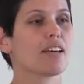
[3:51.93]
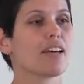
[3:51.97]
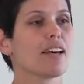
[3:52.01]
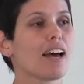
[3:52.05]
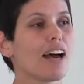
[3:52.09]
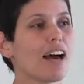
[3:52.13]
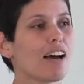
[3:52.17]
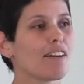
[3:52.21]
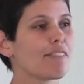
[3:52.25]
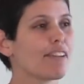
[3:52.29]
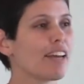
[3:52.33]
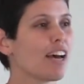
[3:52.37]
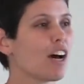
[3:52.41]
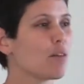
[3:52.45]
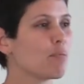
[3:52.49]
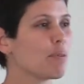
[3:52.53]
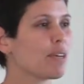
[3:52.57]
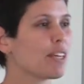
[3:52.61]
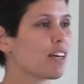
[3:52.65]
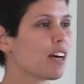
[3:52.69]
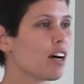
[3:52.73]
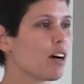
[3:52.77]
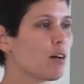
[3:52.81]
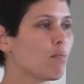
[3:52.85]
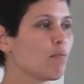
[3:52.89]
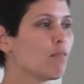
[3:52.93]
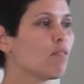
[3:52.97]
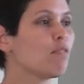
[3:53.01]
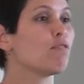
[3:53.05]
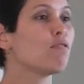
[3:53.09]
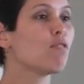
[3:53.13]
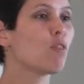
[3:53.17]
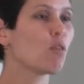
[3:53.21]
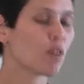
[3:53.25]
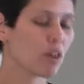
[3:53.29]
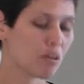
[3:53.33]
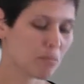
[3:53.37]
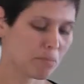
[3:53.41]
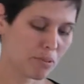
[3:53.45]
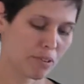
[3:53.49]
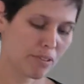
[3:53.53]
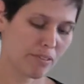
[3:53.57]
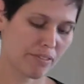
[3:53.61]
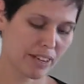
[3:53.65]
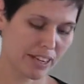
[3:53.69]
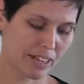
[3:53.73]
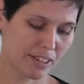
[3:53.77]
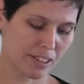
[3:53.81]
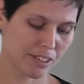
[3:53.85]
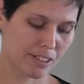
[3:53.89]
have now become forum
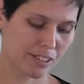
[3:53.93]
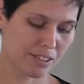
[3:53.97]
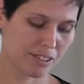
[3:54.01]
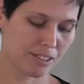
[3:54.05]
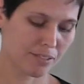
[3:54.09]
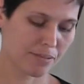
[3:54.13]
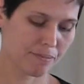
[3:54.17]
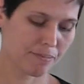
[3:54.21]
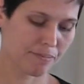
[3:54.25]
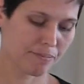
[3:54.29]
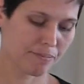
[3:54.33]
providers,